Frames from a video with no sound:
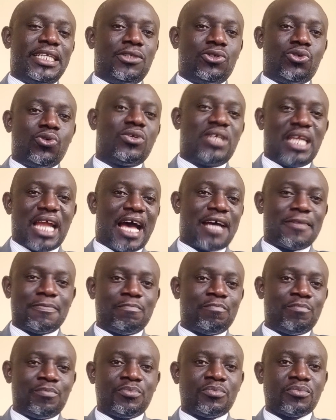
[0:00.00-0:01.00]
a toddler,
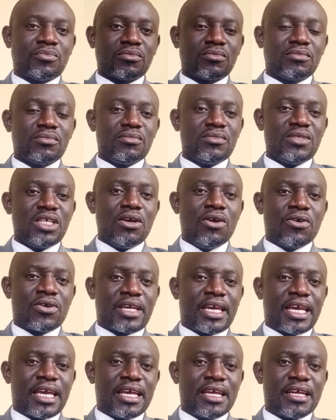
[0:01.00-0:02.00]

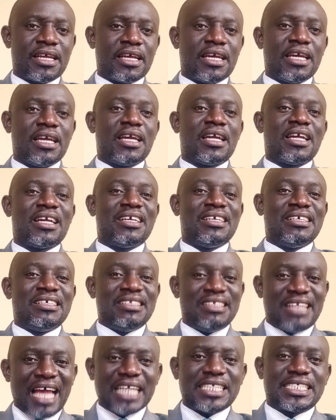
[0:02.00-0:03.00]
okay,
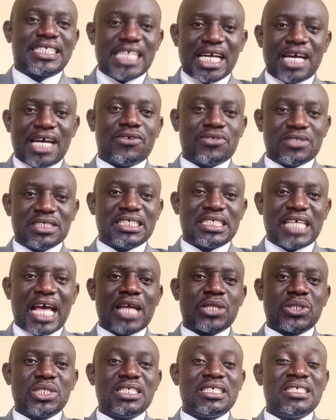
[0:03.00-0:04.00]
that child is
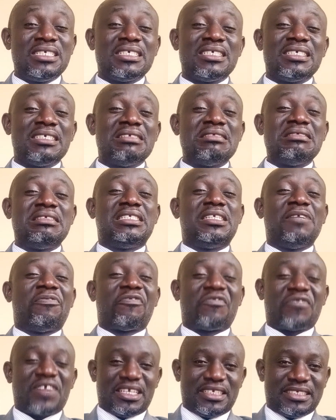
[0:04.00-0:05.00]
actually
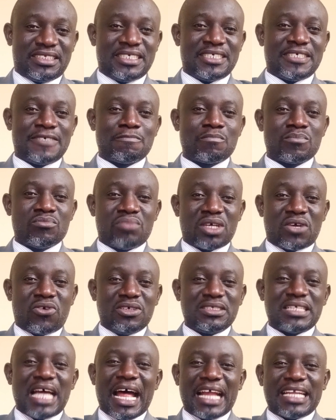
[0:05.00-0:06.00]
different,
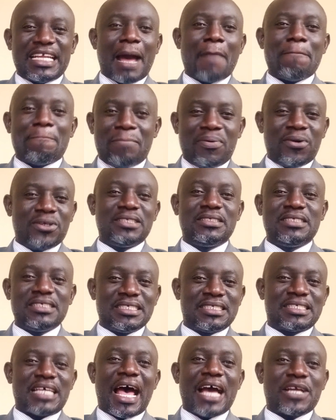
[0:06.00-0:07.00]
because at that point
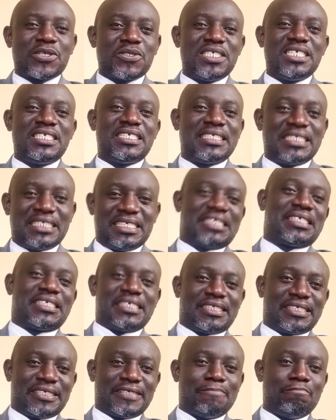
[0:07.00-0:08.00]
is actually the
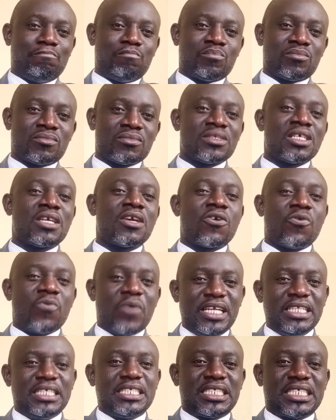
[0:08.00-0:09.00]
thesis.
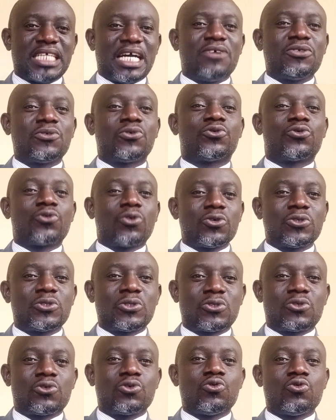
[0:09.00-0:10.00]
When the child
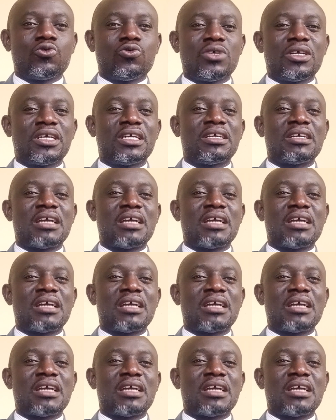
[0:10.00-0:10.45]
grows to